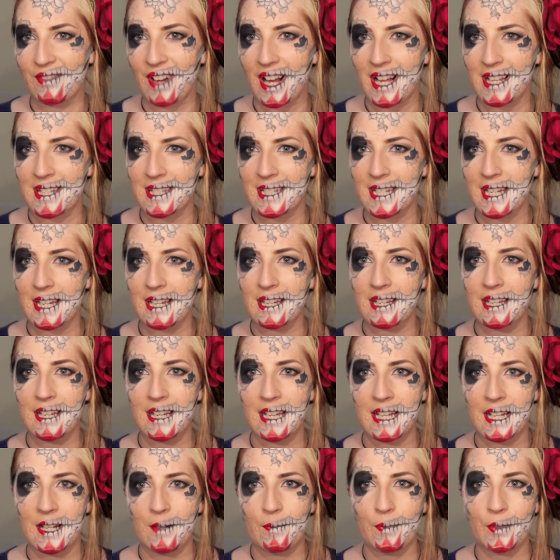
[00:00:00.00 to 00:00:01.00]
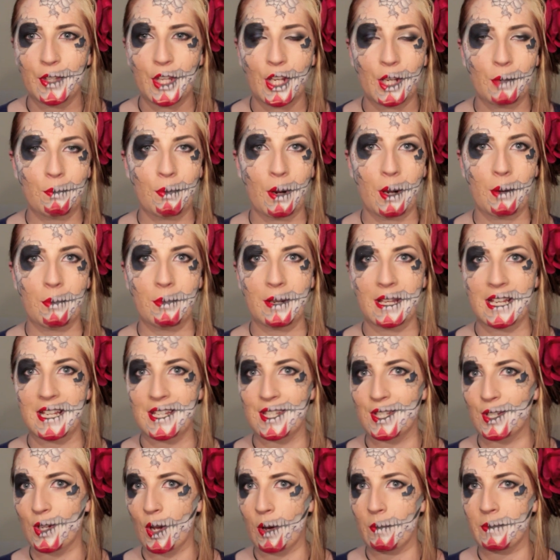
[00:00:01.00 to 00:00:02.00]
faster. You could probably
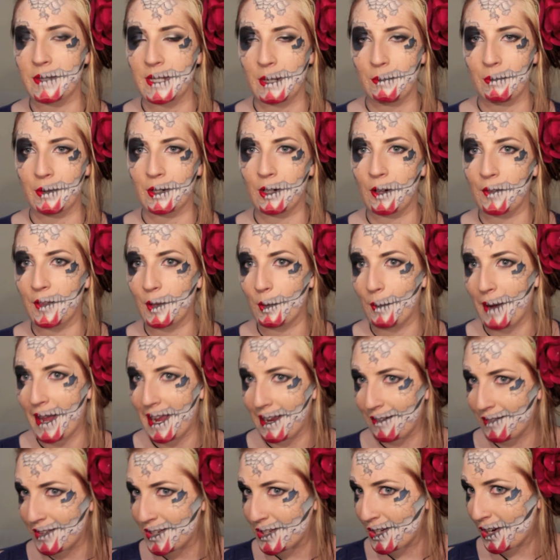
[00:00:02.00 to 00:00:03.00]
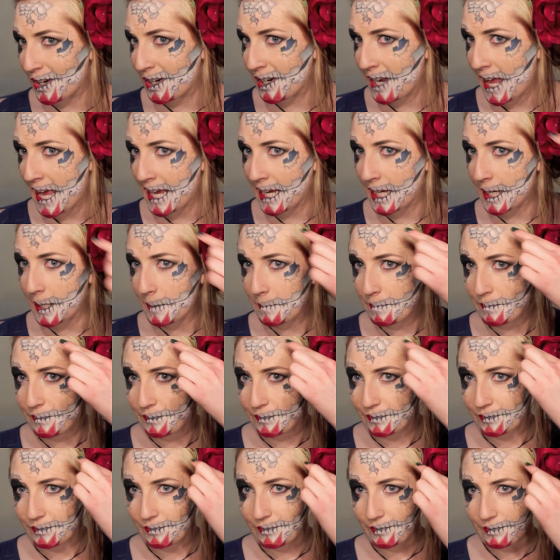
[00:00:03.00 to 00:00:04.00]
stop somewhere along the way if you don't like
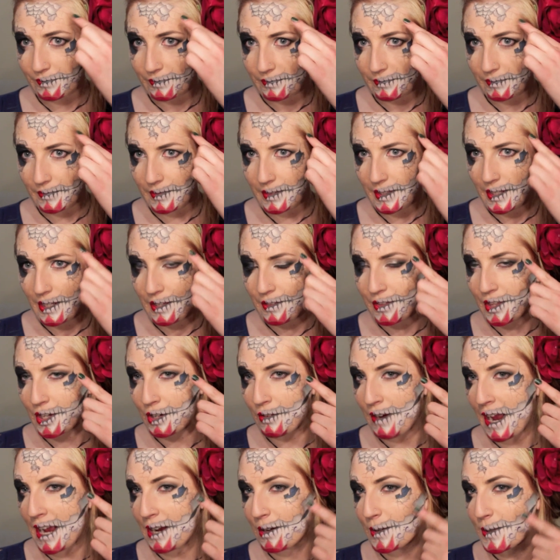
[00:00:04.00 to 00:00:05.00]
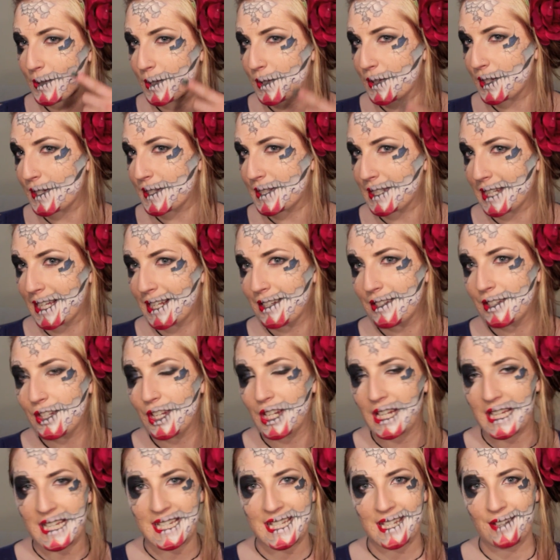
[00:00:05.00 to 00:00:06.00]
the crackles on the skin.
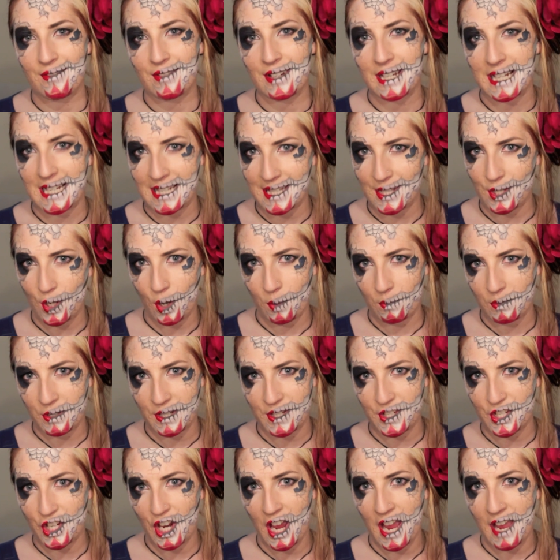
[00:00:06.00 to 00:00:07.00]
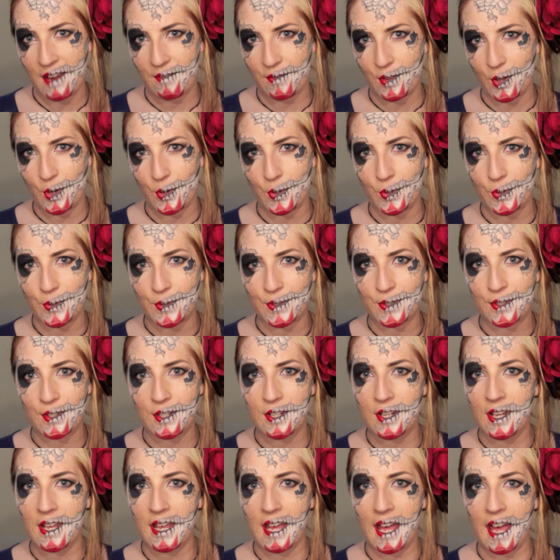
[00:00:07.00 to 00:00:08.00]
You could definitely stop just shy of those
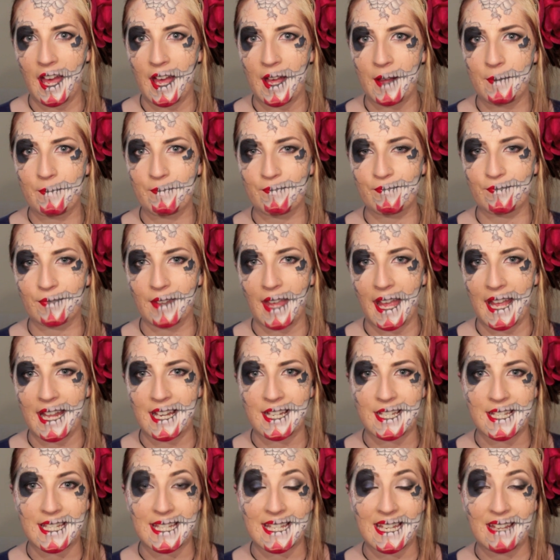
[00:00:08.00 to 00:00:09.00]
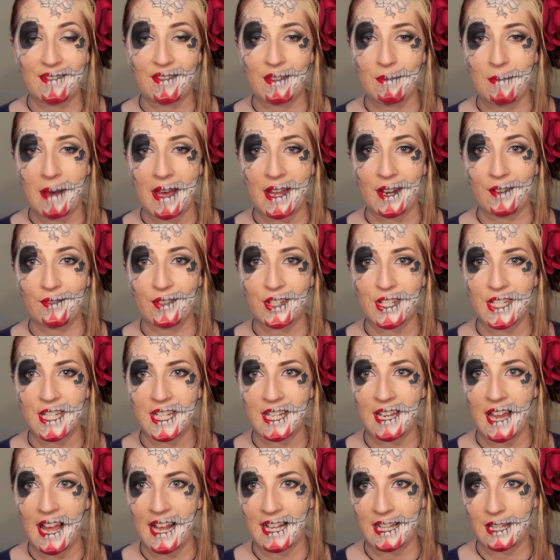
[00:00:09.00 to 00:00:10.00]
and just leave them out if you
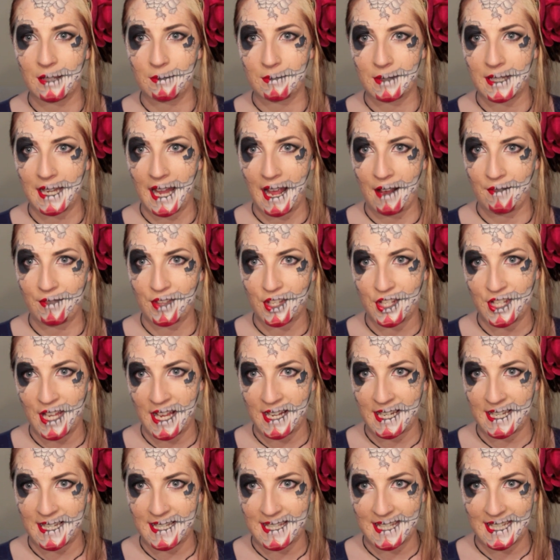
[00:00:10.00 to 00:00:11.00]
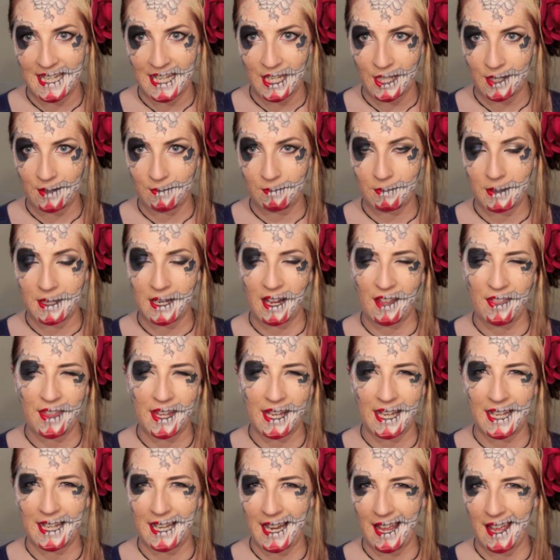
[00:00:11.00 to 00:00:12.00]
didn't like them and they have the shattered skin. But I
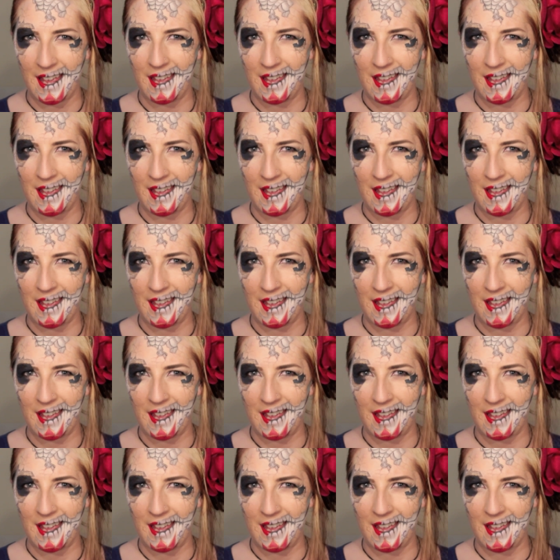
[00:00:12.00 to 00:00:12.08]
think